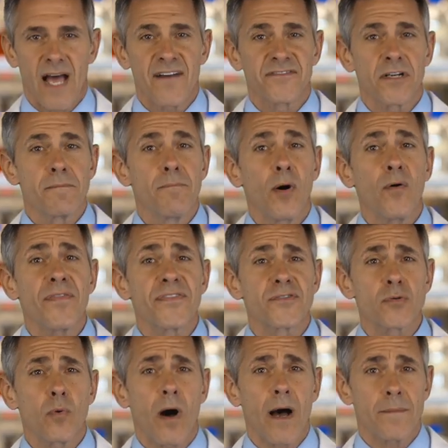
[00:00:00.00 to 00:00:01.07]
After both
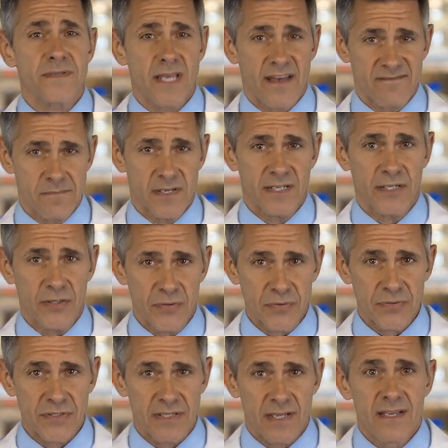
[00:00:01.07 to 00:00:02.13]
swabs have been
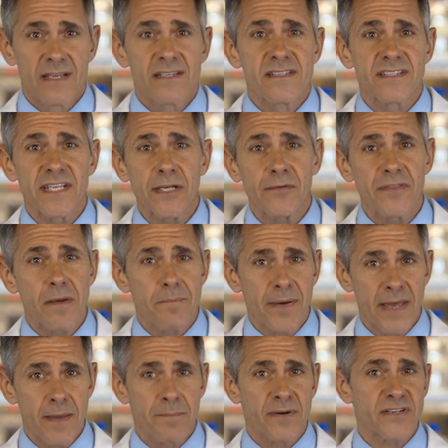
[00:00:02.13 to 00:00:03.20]
used, seal the
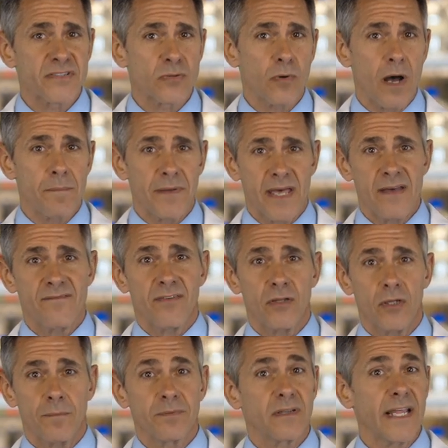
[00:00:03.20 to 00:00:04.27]
paper swab
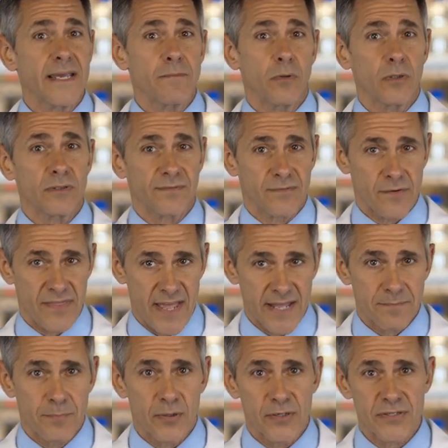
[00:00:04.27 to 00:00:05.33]
envelope labeled for
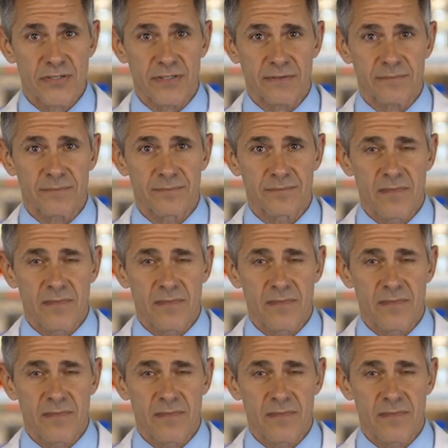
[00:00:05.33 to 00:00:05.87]
that person.